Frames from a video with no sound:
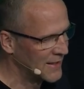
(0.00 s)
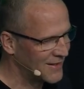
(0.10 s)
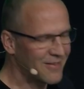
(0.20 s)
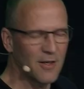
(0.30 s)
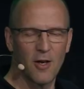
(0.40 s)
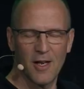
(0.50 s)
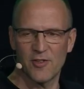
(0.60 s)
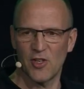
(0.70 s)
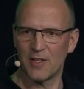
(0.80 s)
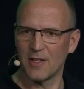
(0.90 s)
These are all
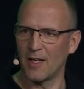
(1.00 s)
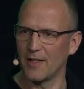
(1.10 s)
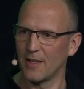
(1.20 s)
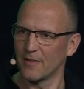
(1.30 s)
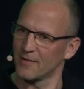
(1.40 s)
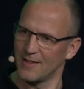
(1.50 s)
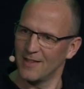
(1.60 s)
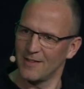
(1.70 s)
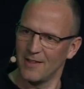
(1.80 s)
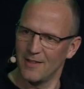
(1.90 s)
agentic IDEs.
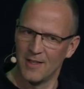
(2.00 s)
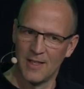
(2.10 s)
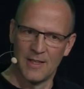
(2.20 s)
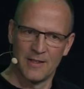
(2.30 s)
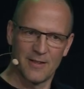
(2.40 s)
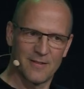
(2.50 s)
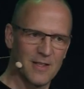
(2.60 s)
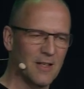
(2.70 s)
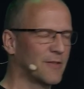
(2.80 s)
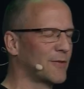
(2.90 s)
The
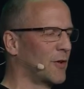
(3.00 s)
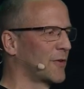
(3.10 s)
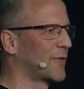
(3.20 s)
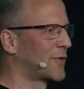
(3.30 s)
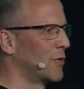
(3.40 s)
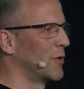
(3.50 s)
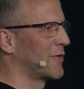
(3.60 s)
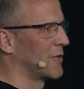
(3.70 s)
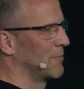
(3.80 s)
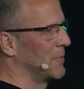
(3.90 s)
single source of
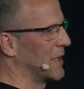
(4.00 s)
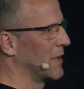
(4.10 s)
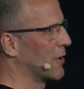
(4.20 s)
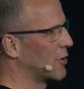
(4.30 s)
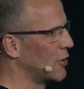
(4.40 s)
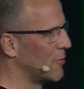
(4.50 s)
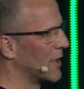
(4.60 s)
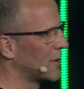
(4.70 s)
truth being your QML